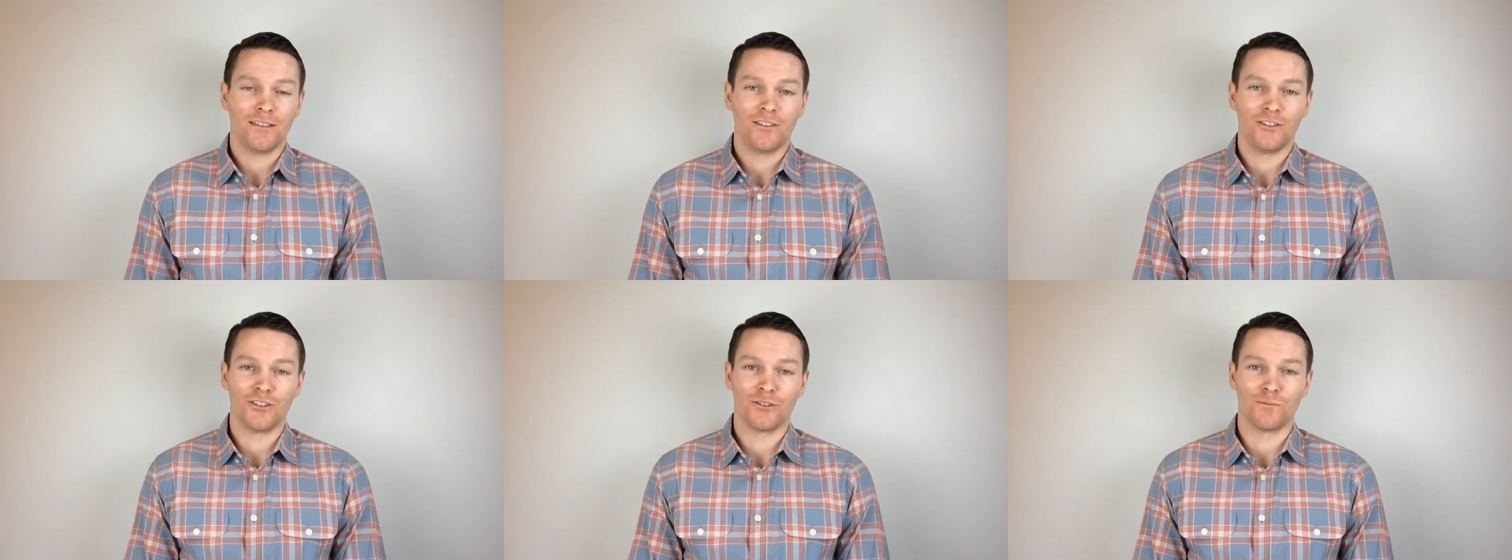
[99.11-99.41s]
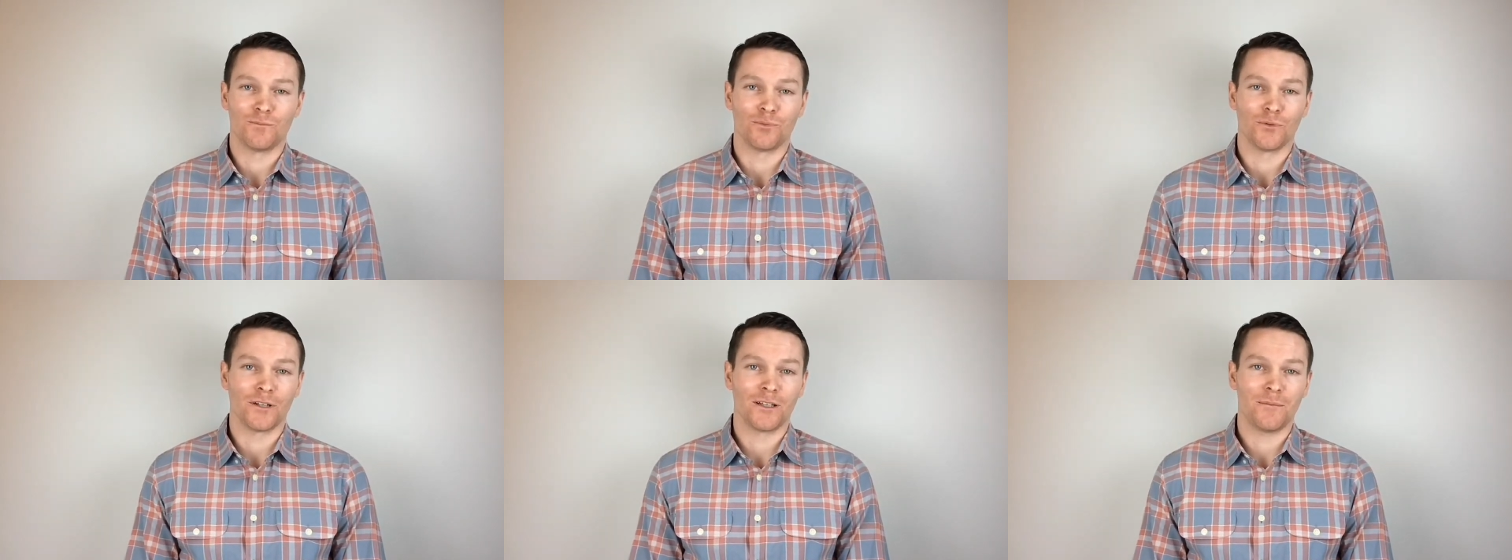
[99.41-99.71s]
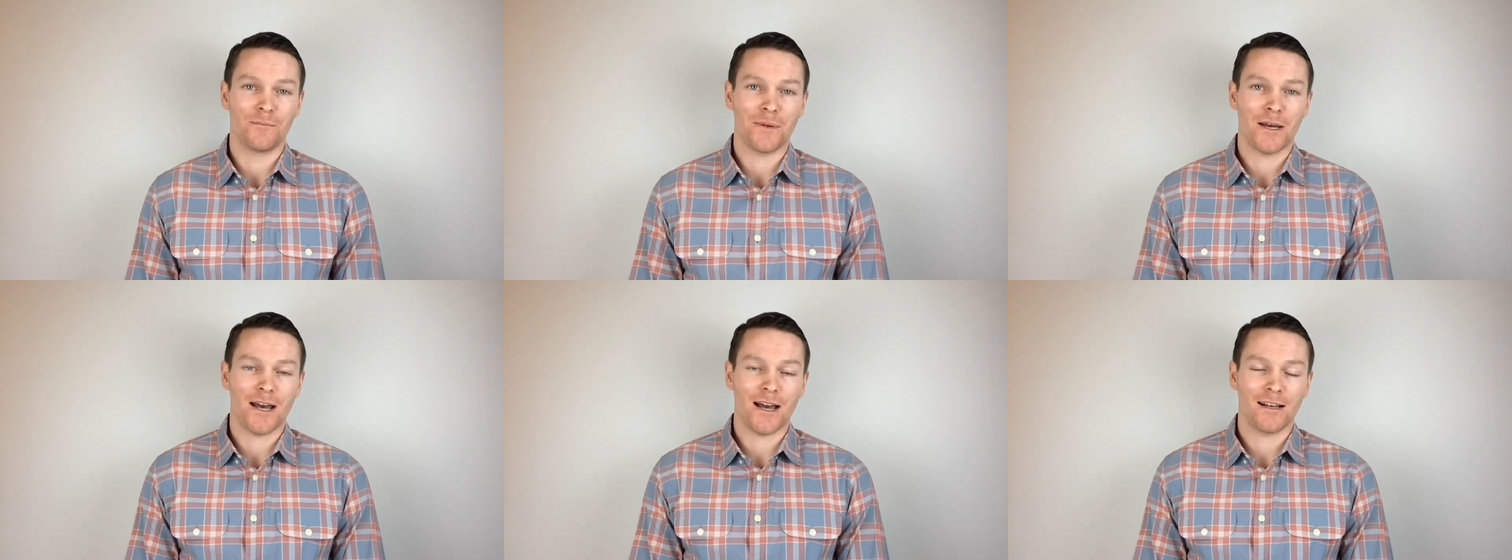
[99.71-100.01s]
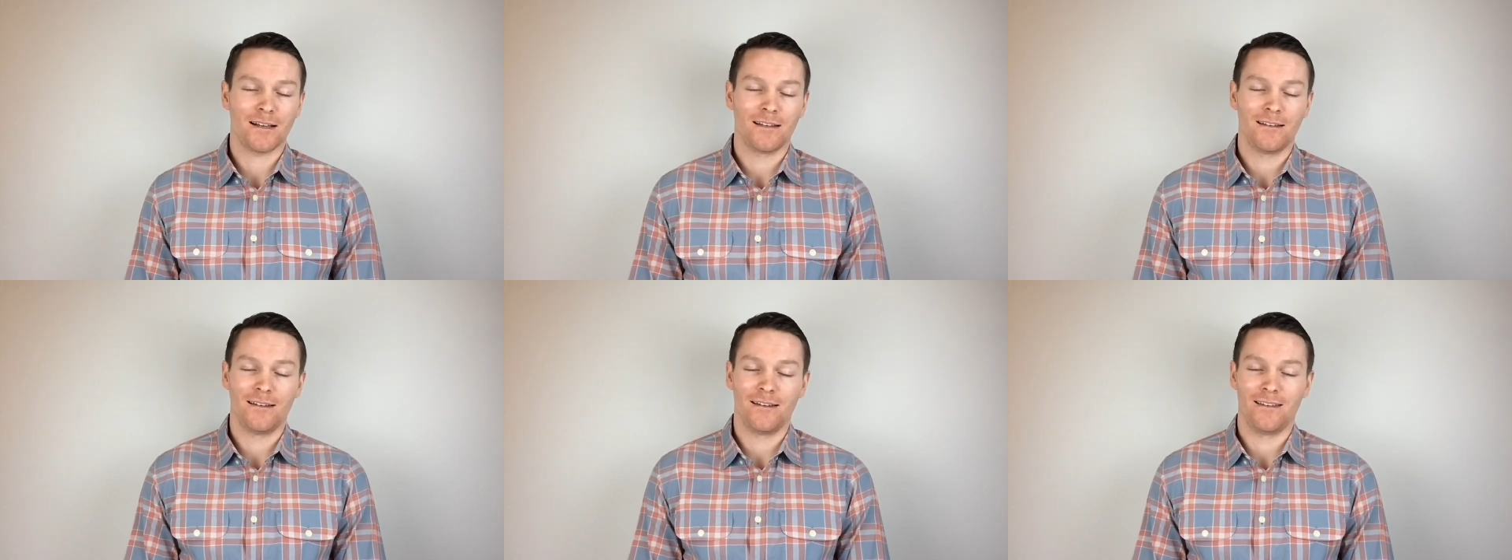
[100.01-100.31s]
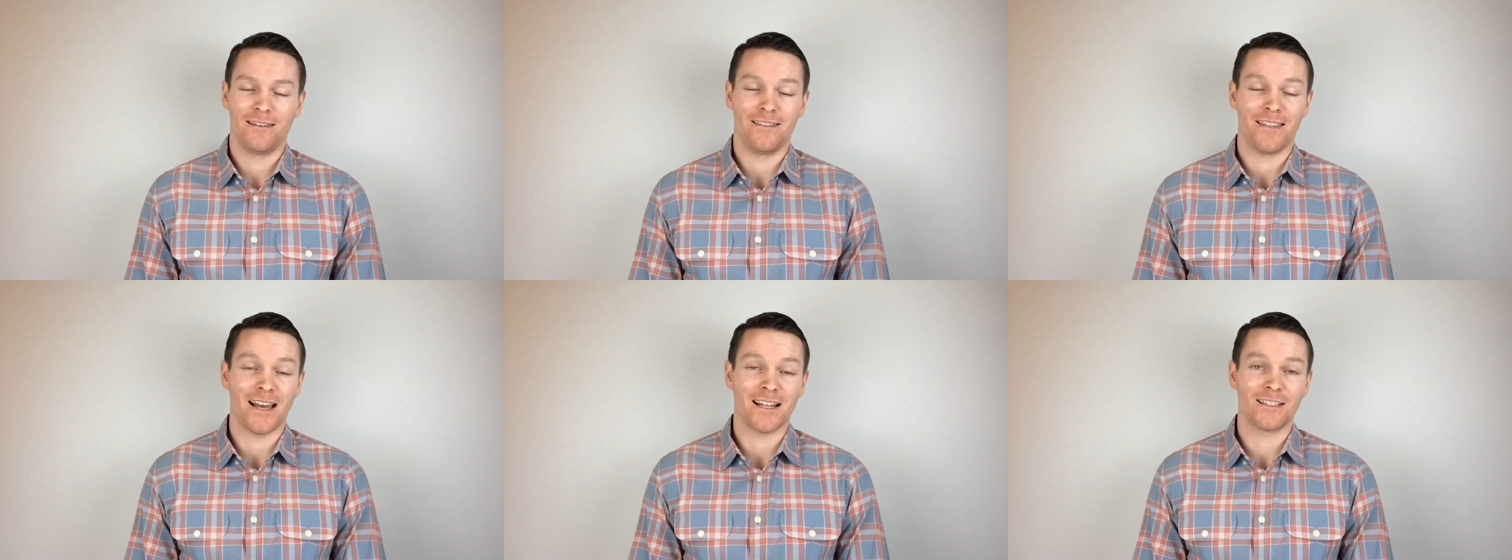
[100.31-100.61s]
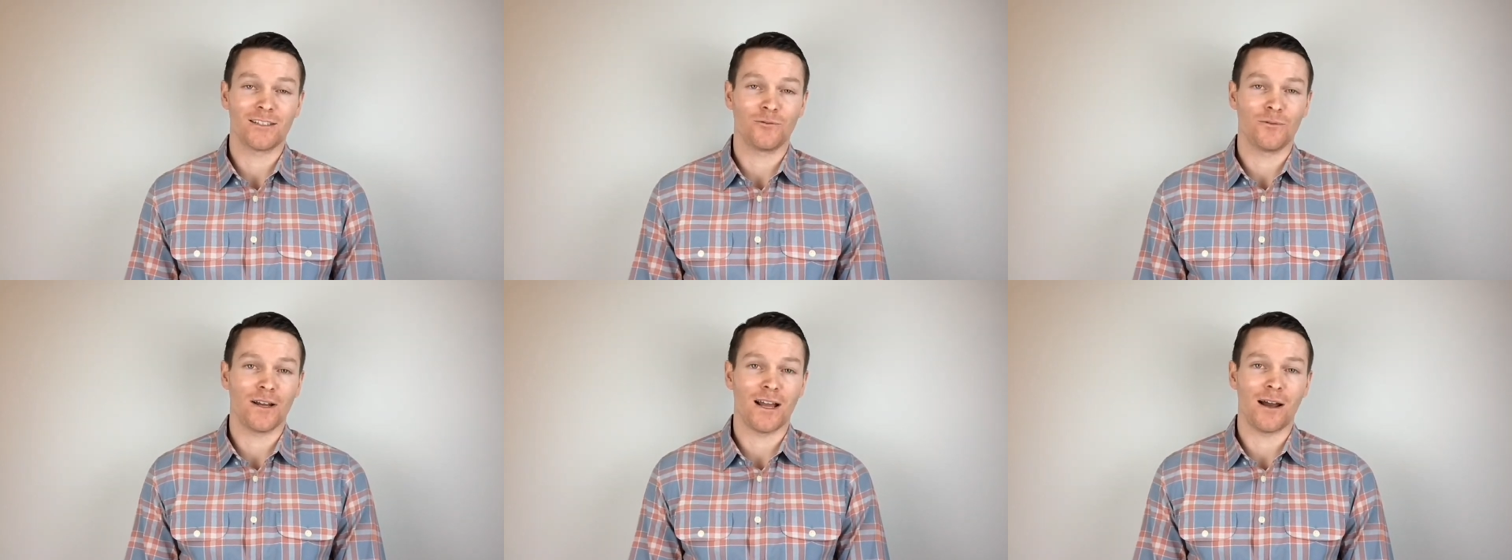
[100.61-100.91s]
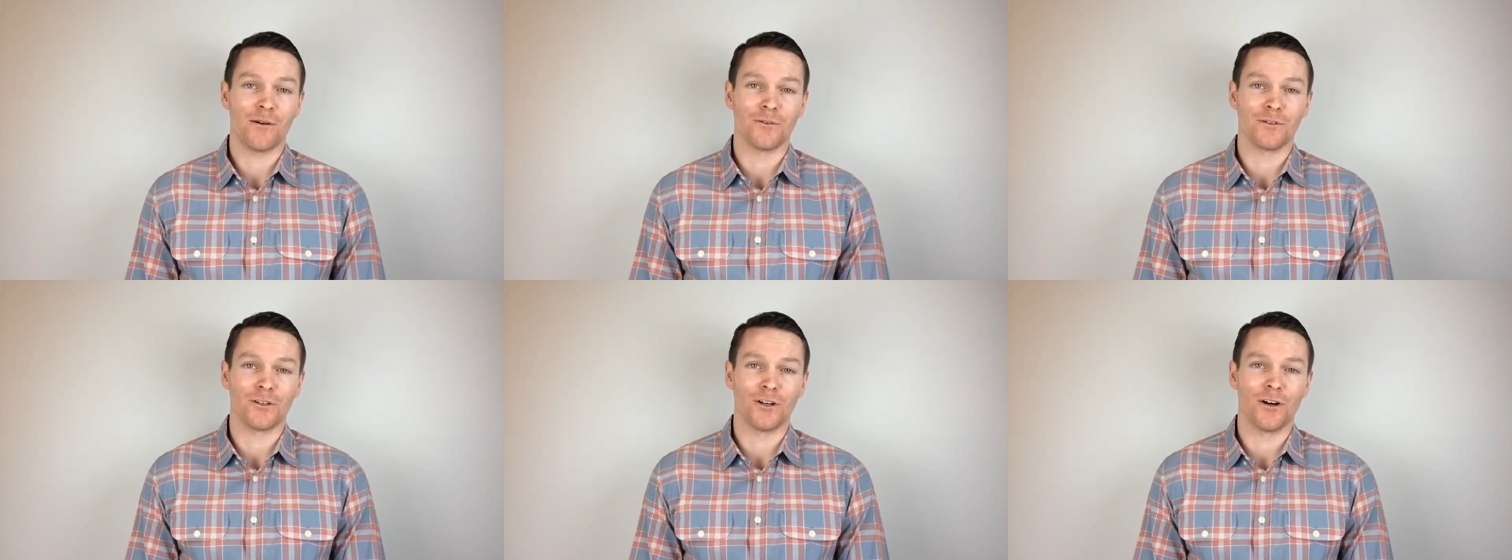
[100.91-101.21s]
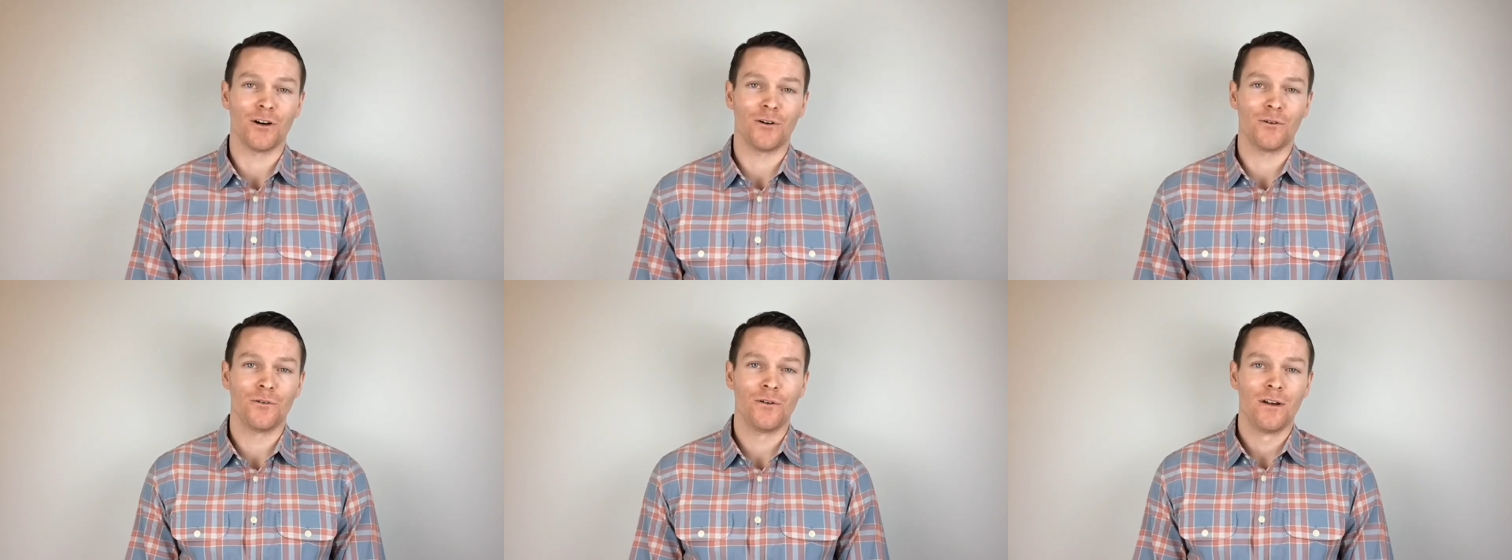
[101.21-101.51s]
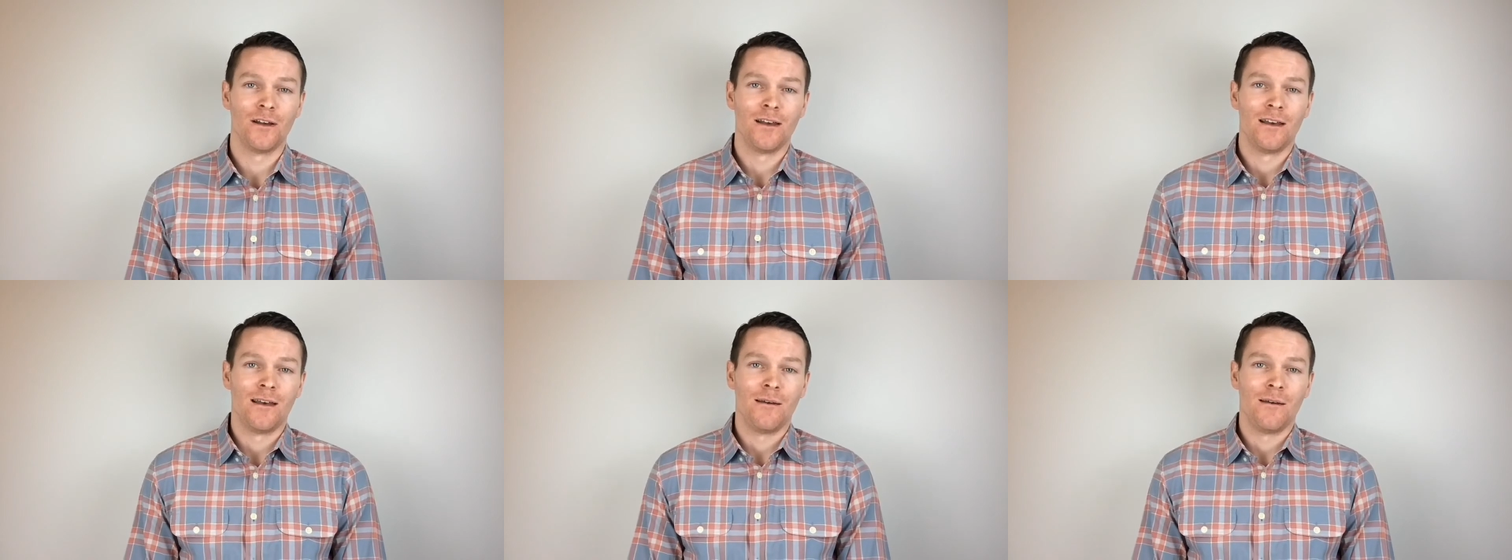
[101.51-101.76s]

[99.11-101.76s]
just bring him back. That's the way I would go.